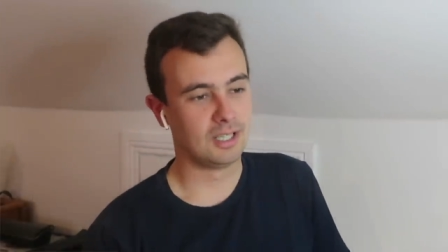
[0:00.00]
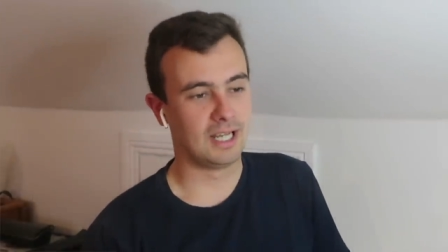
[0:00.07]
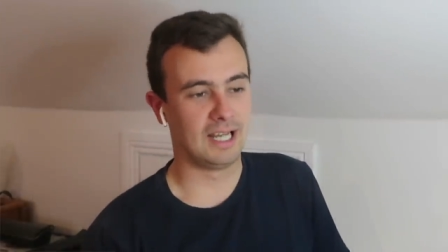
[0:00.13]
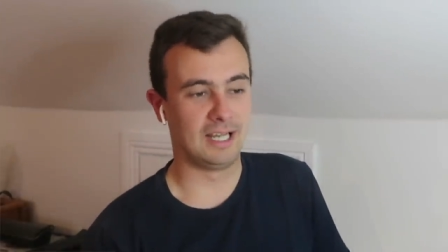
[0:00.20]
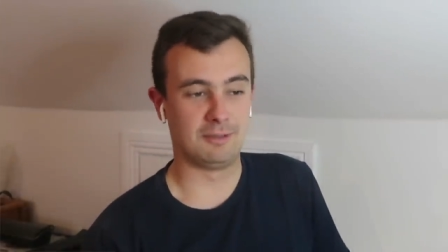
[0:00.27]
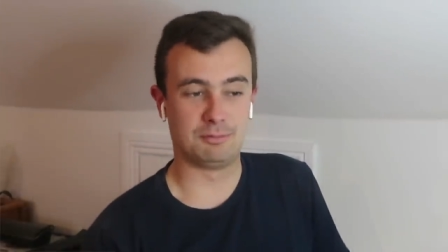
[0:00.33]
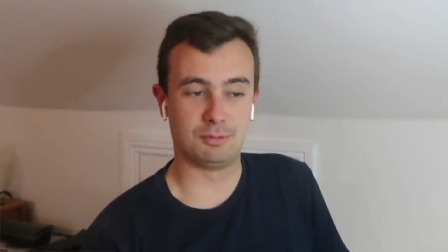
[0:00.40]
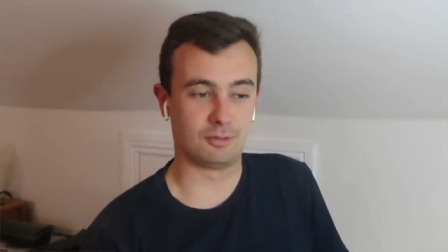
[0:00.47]

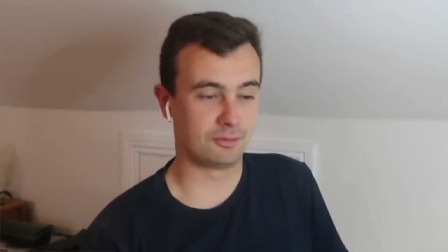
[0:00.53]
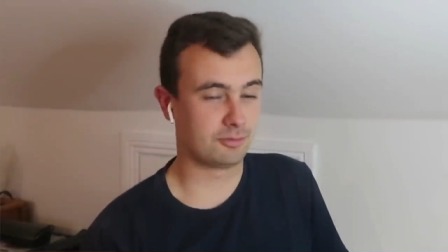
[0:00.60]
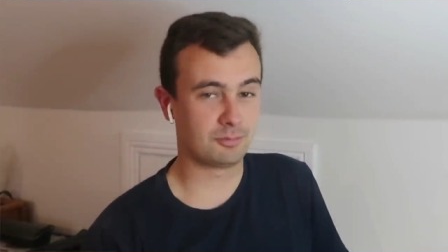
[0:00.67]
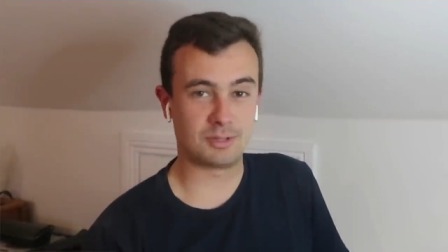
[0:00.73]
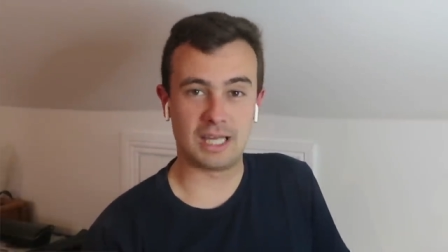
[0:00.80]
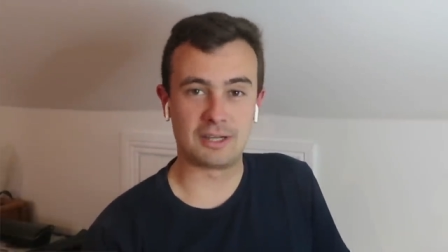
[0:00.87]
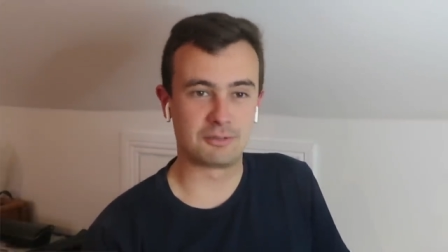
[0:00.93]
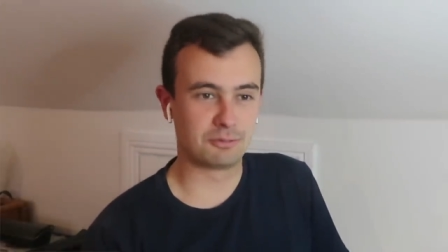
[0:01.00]
Uh, but
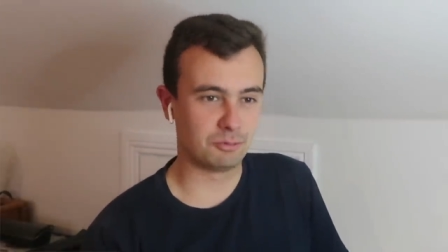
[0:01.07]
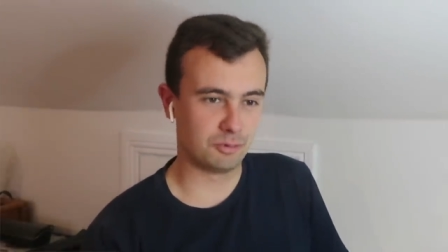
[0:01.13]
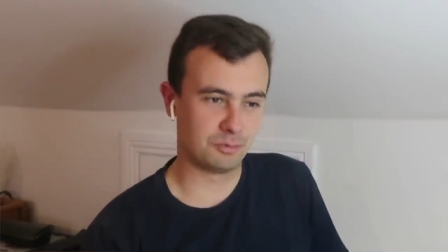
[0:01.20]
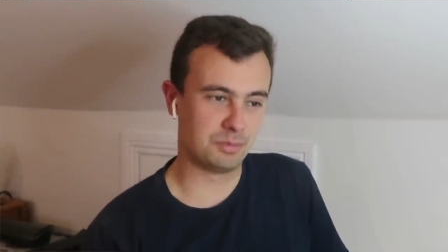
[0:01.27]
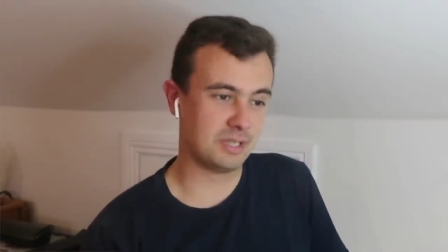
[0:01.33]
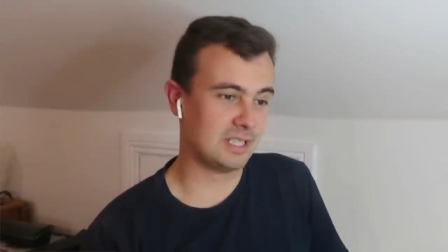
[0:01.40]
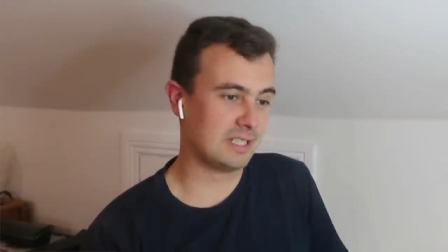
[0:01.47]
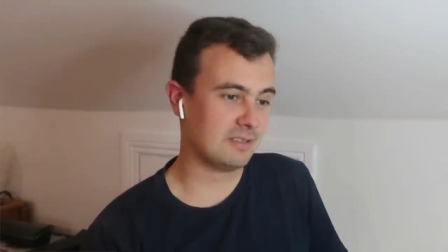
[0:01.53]
that
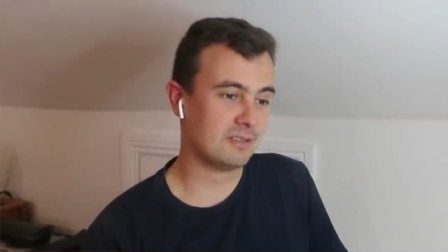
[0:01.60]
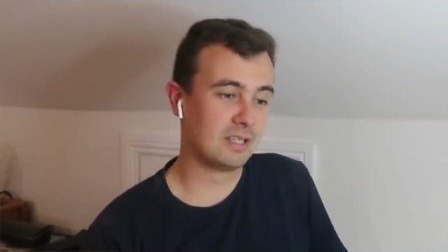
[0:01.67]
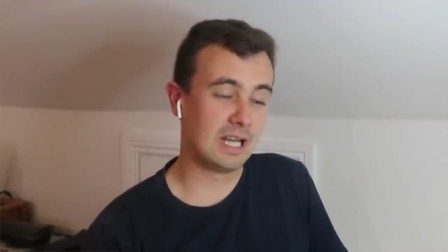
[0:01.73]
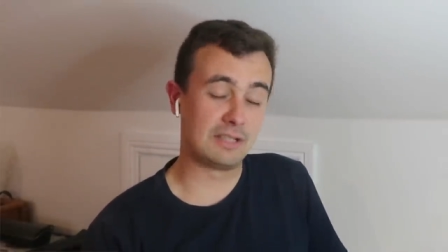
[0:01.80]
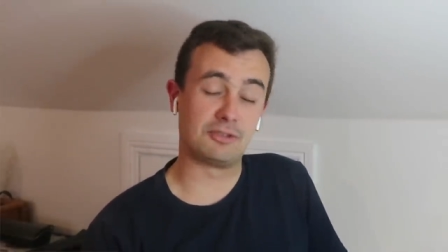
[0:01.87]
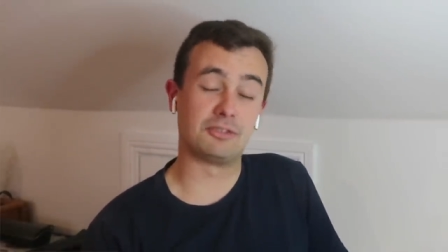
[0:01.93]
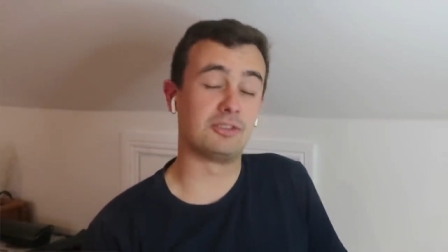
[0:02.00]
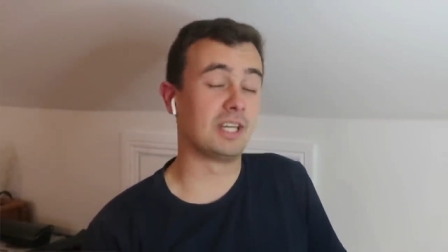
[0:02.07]
would be,
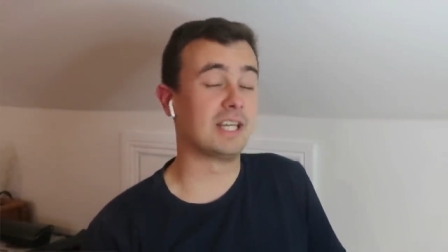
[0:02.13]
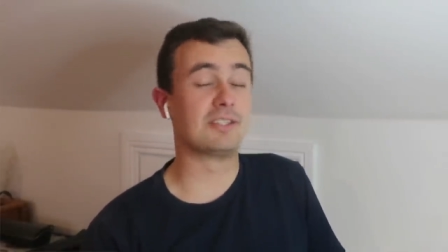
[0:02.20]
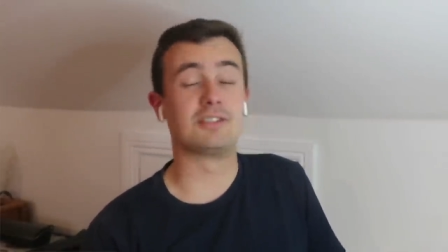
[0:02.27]
as I say,